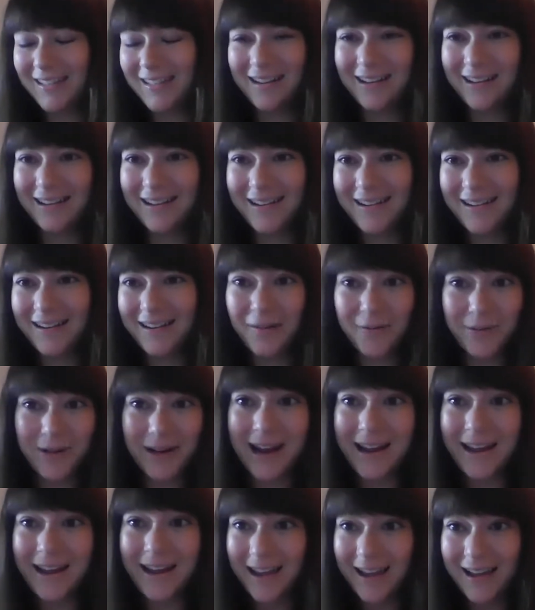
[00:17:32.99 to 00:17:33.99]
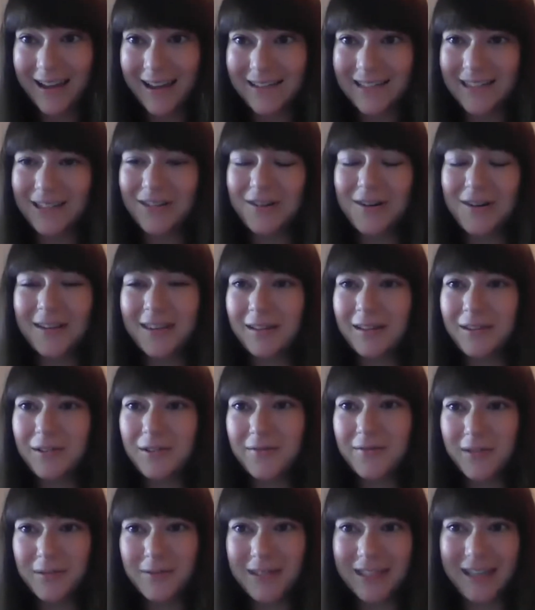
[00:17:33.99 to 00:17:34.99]
when I ate dinner at the
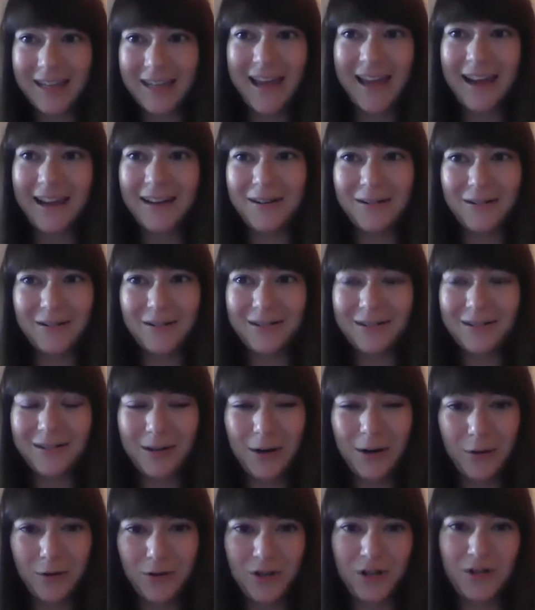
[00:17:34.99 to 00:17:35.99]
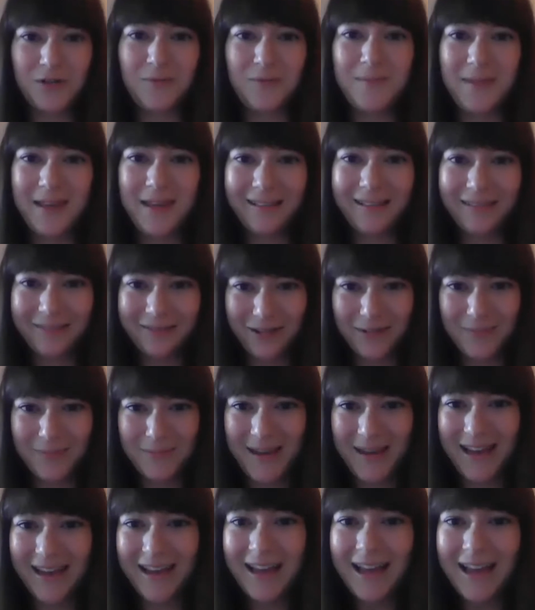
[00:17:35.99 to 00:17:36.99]
Louvre, it was a catered kosher meal for
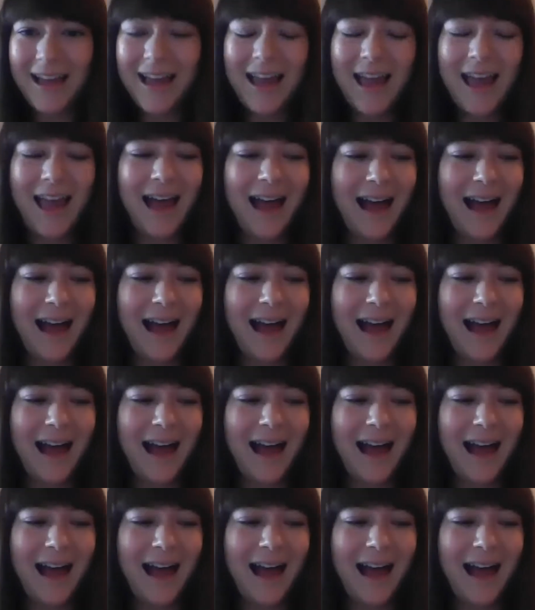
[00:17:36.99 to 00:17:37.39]
me.